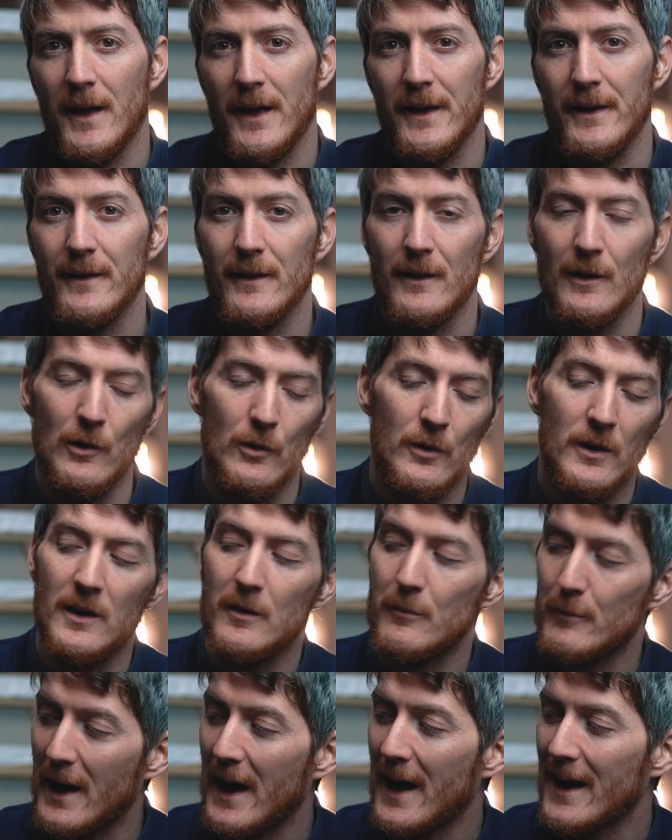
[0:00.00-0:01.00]
And
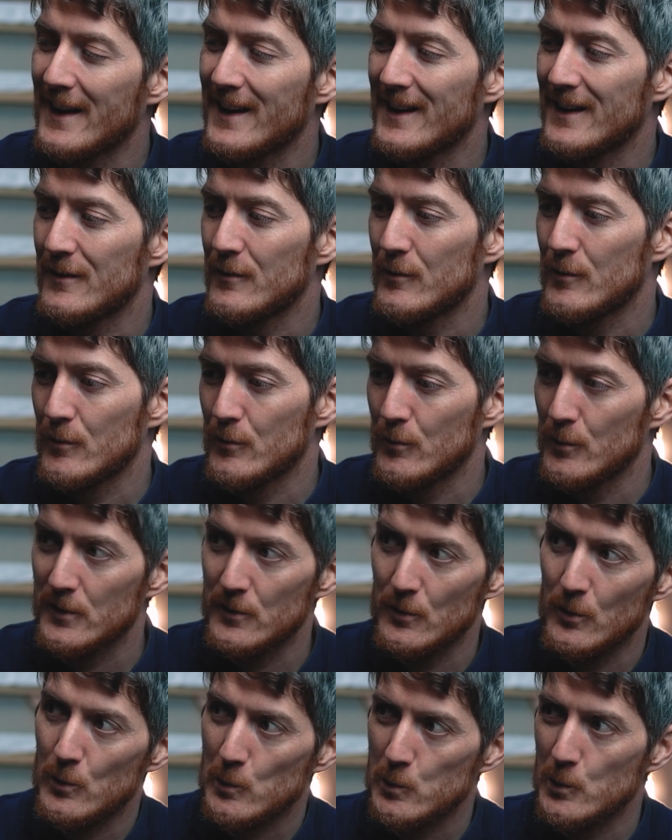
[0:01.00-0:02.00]
looking back, it was
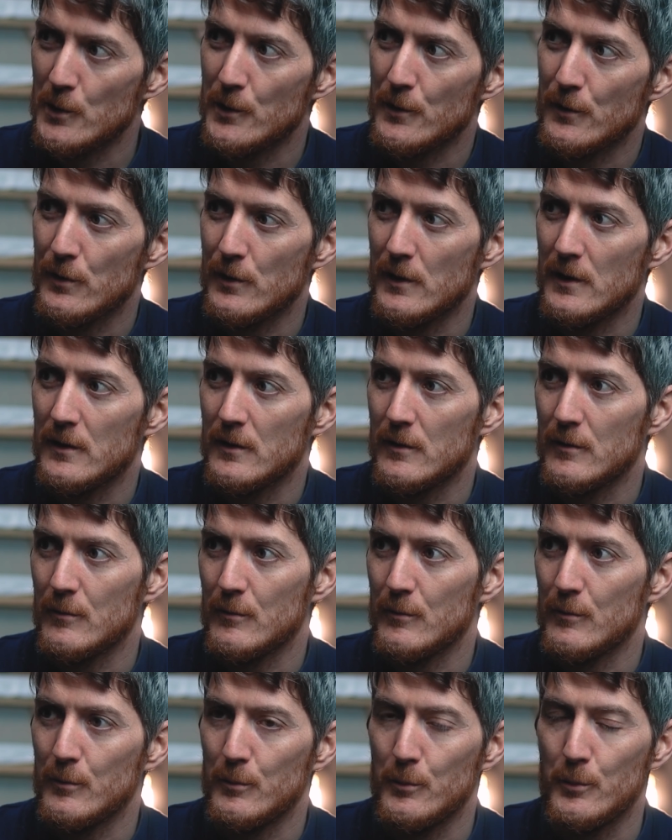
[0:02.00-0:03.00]
all worth it,
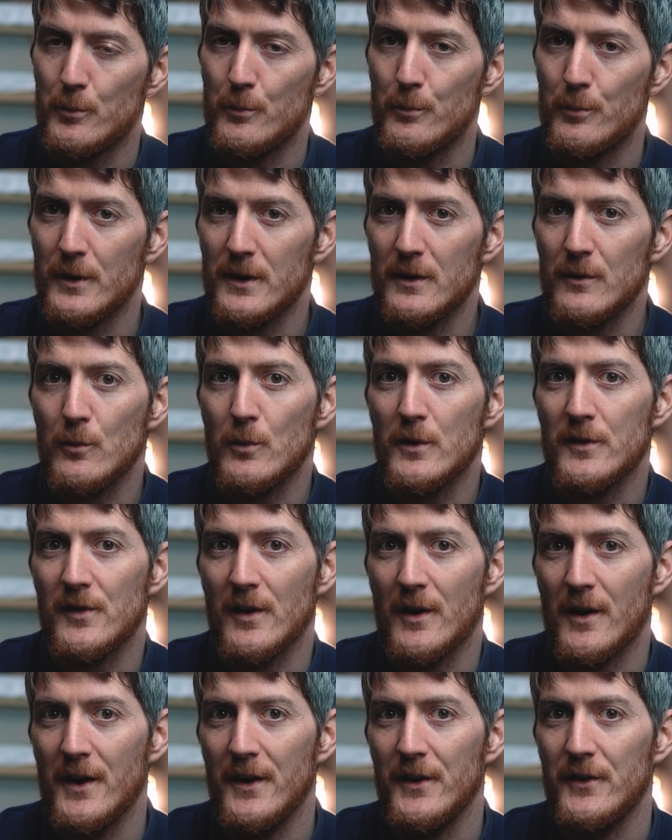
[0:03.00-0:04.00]
but it was
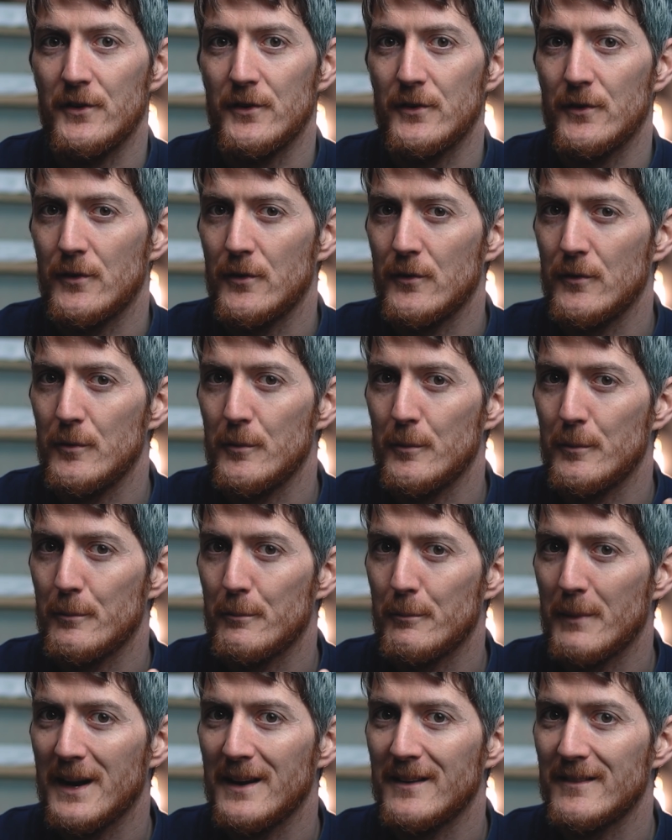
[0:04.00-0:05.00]
hard to
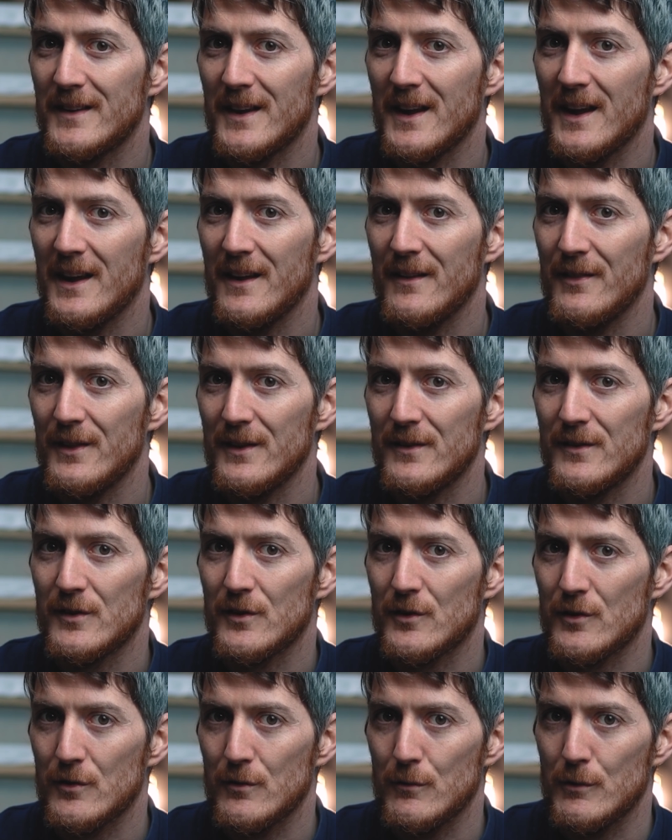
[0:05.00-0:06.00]
maintain this
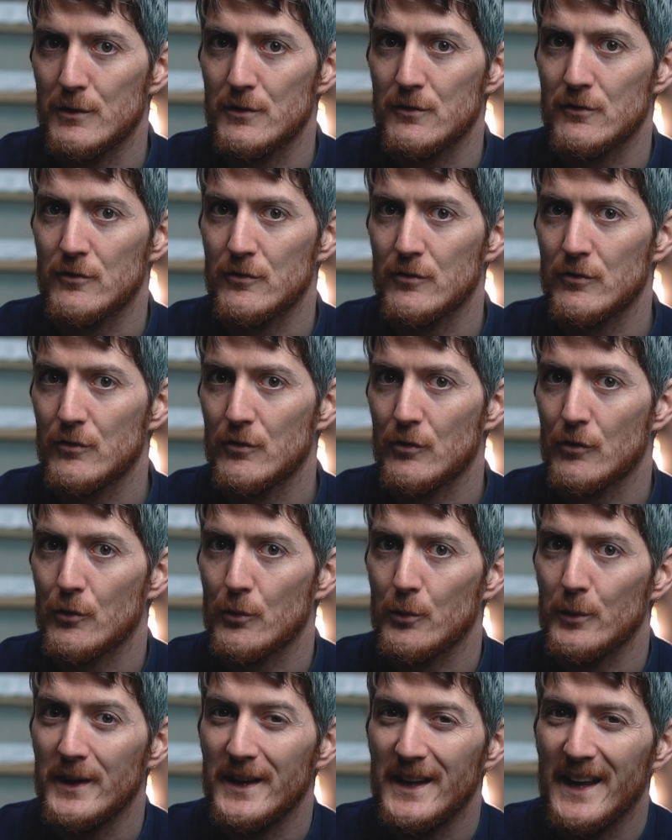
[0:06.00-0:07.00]
courage to
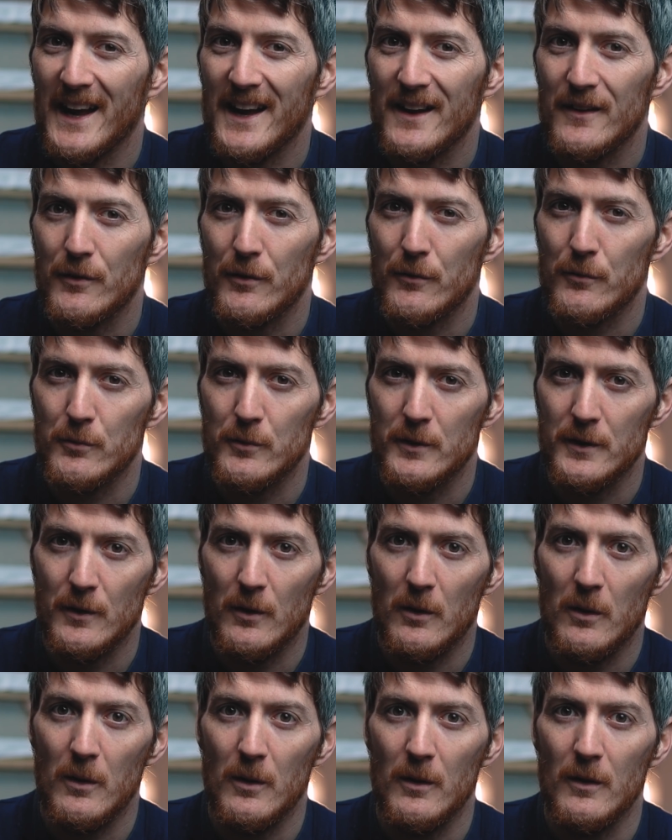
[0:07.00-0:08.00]
create through it
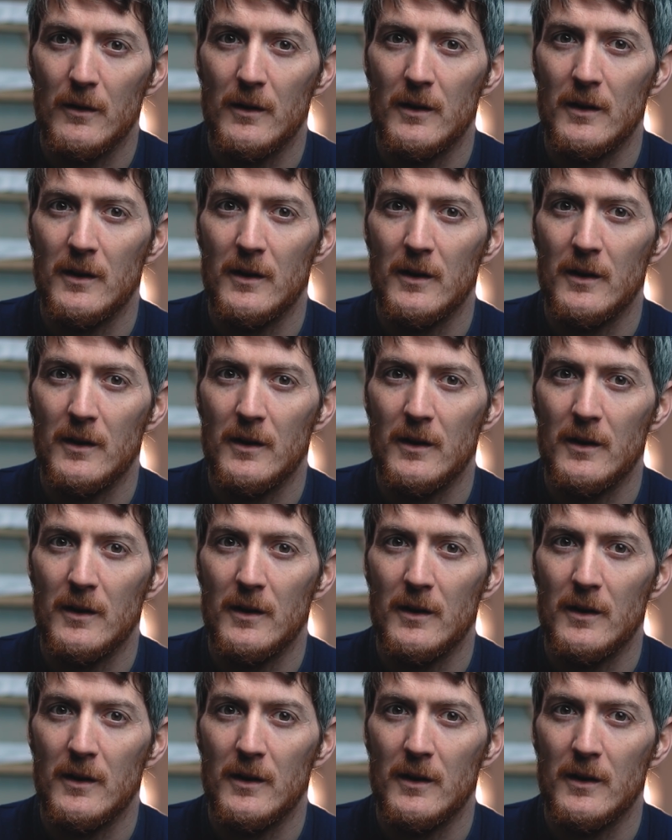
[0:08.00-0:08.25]
all.